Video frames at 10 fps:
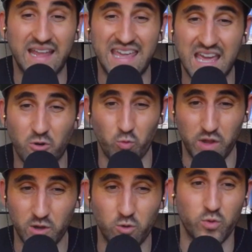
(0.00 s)
And they get a
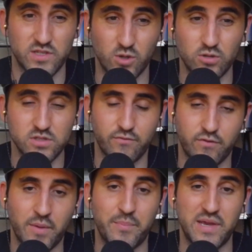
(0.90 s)
real result
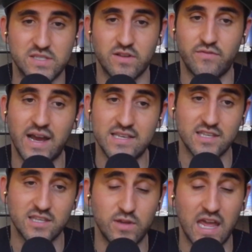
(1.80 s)
from a piece of
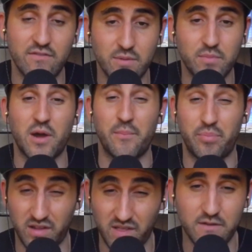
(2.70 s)
advice that you gave them
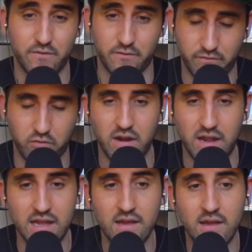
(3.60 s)
completely for
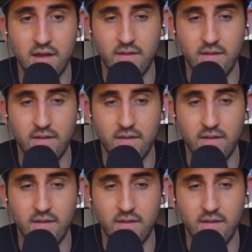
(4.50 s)
free.